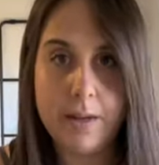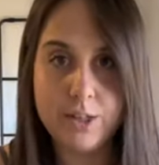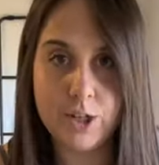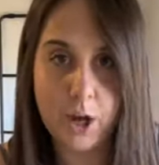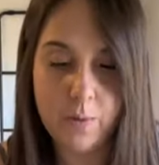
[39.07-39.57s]

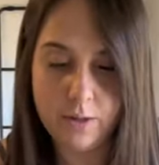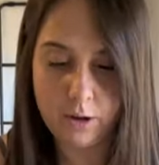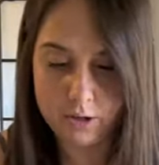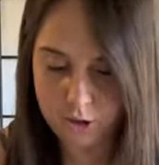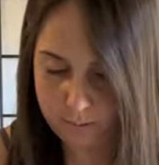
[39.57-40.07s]
To go with
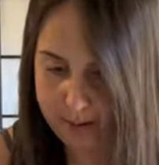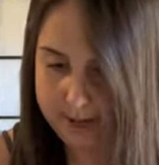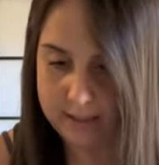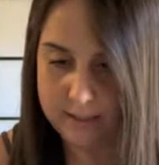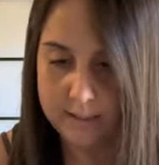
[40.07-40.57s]
those two
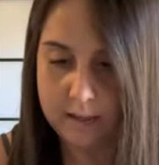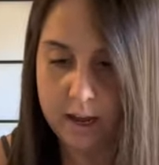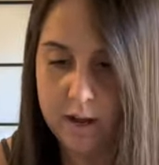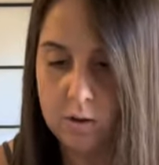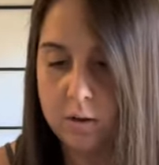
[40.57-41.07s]
pieces, I
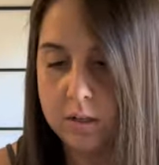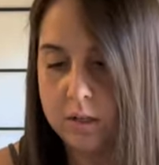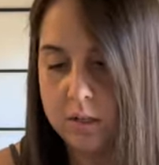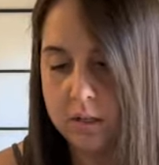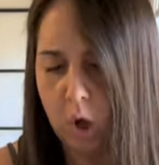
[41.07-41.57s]
got
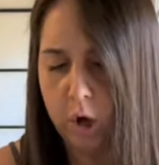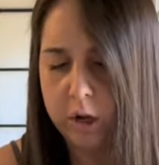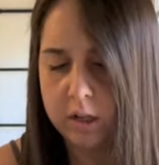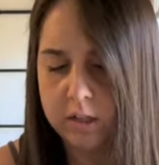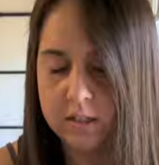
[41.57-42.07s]
the
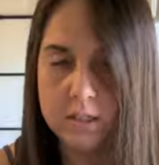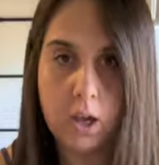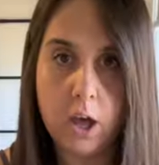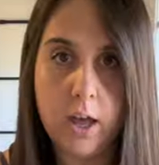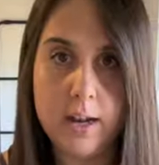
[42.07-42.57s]
Oakland
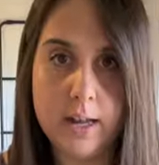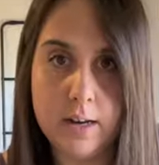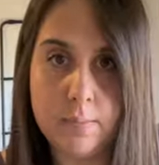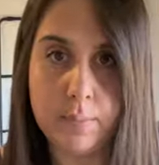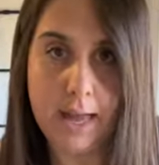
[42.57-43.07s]
skirt
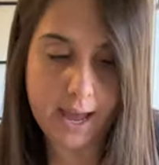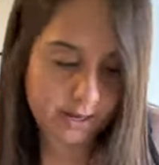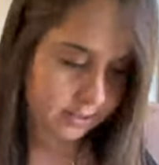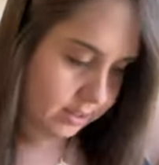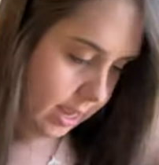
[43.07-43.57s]
in black,
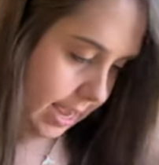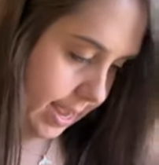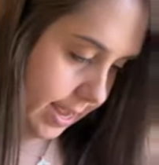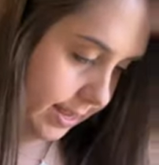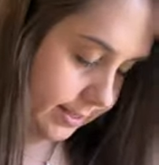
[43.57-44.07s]

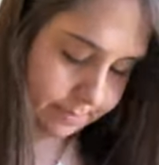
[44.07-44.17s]
size